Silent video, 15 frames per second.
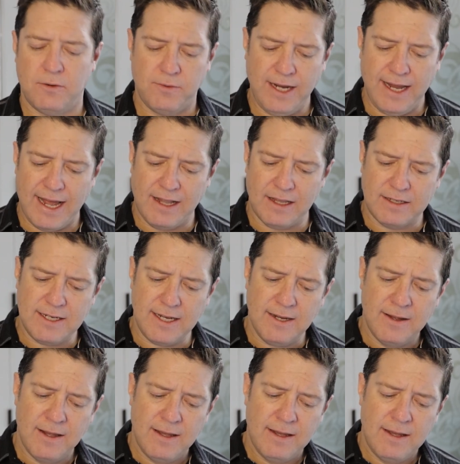reality.
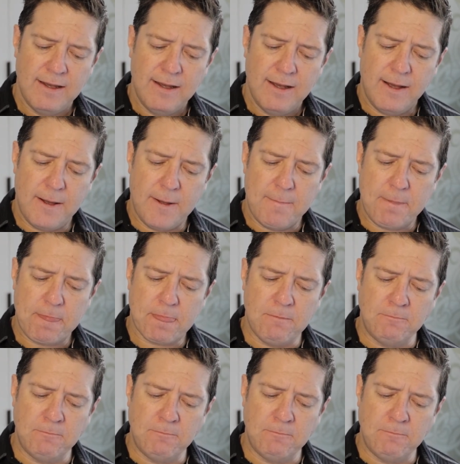Um,